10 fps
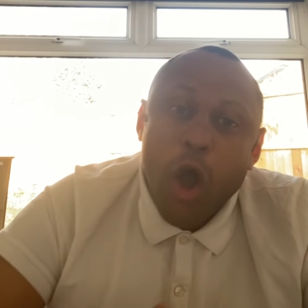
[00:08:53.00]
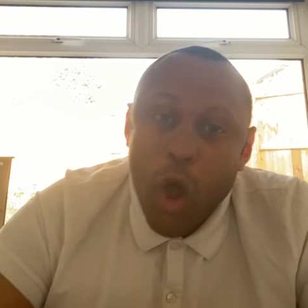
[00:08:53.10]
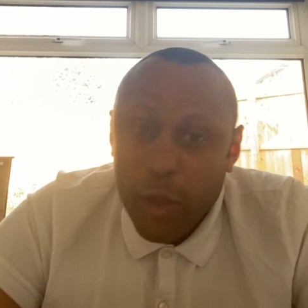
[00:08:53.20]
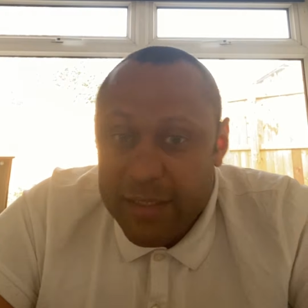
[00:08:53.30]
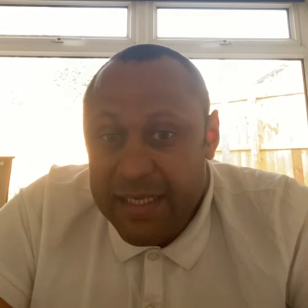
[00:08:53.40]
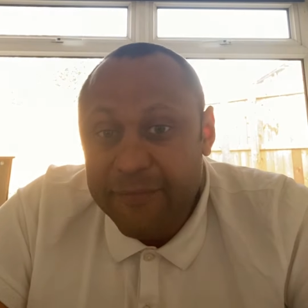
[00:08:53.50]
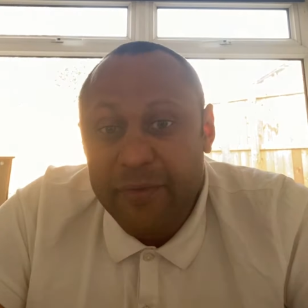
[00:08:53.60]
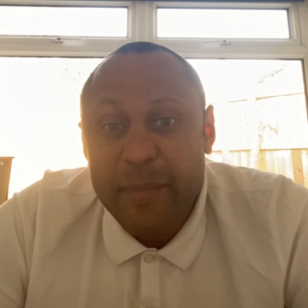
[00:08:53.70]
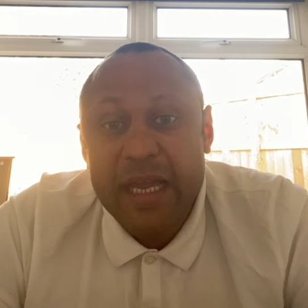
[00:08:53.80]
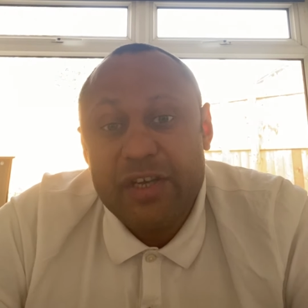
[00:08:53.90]
all this
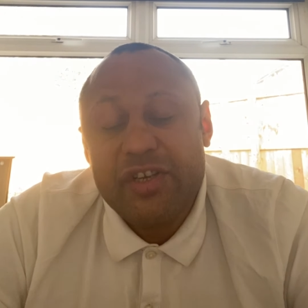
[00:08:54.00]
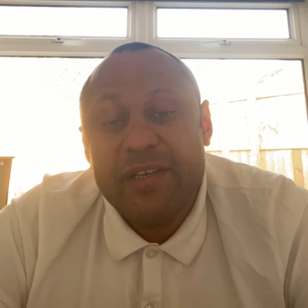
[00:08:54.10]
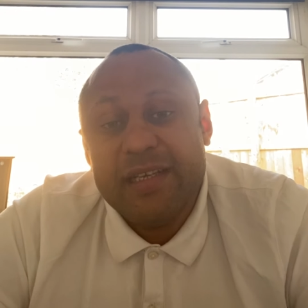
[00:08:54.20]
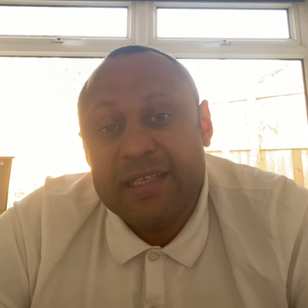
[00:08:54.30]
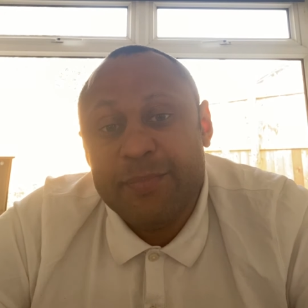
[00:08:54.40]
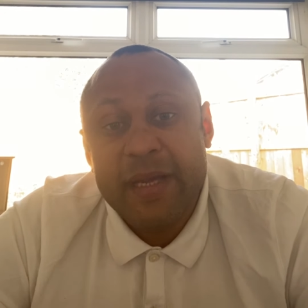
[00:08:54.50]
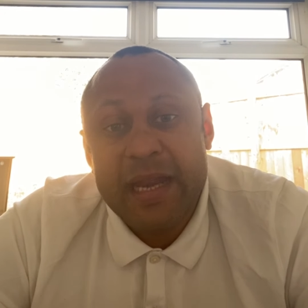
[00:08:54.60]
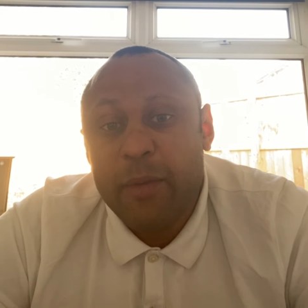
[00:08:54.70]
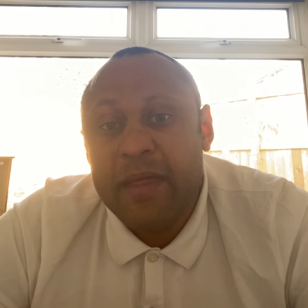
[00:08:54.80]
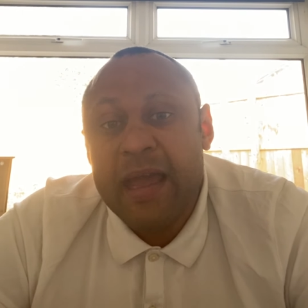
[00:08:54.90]
information has been
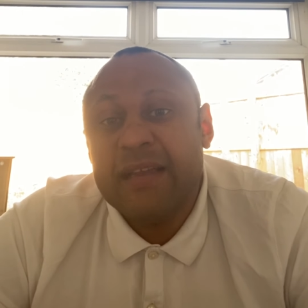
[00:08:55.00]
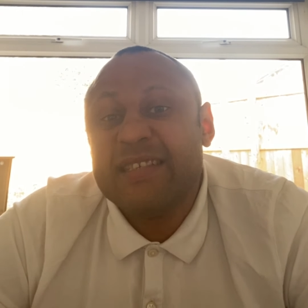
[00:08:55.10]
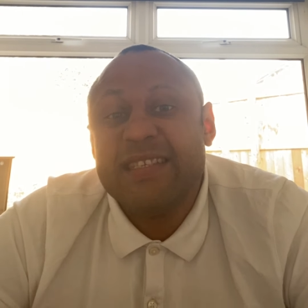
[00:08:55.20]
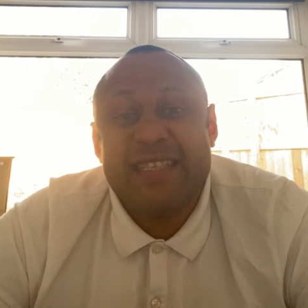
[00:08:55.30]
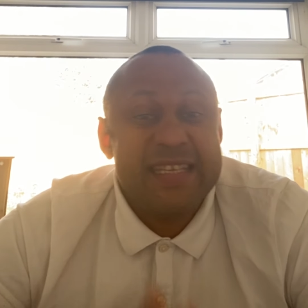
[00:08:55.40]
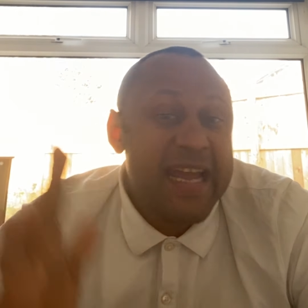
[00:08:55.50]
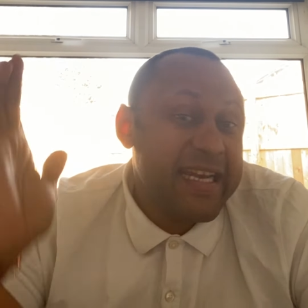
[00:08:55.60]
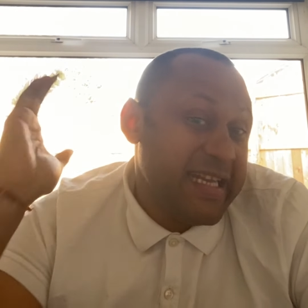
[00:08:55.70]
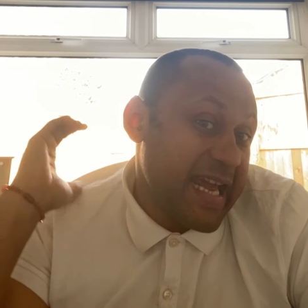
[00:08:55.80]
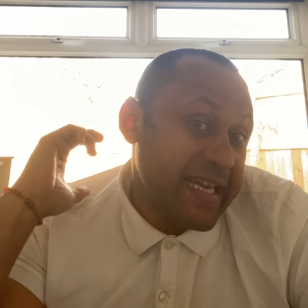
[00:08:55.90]
out there since the
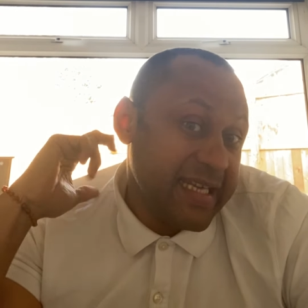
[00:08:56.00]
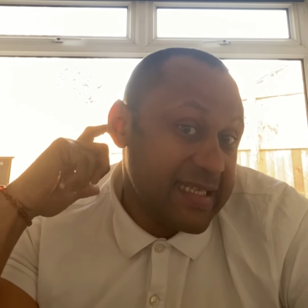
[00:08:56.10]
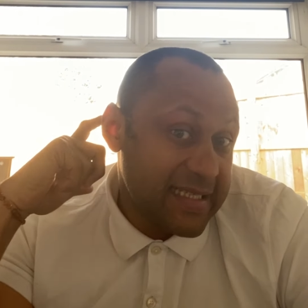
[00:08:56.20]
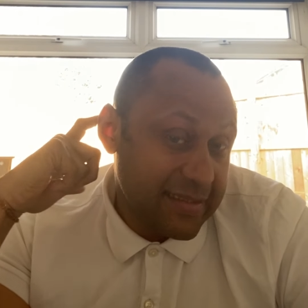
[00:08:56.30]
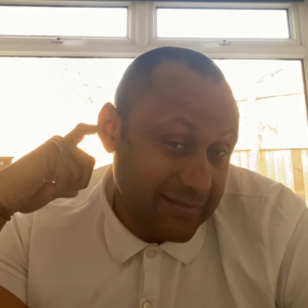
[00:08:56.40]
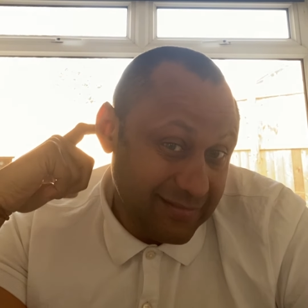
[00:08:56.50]
1980s.